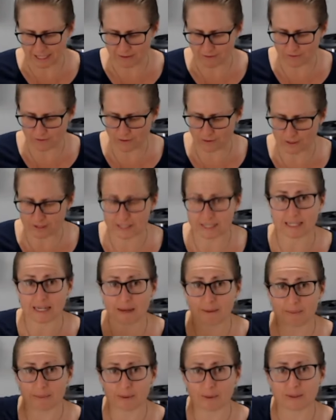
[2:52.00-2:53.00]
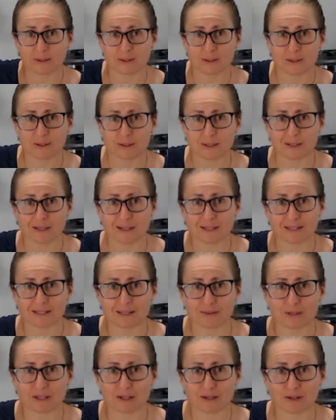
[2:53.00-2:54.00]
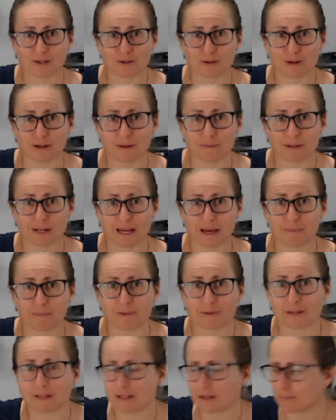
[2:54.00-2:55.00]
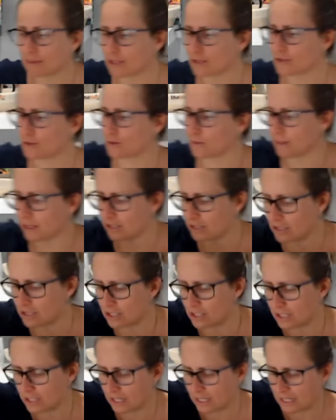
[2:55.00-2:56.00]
first step so that we can cream it up a little bit too much.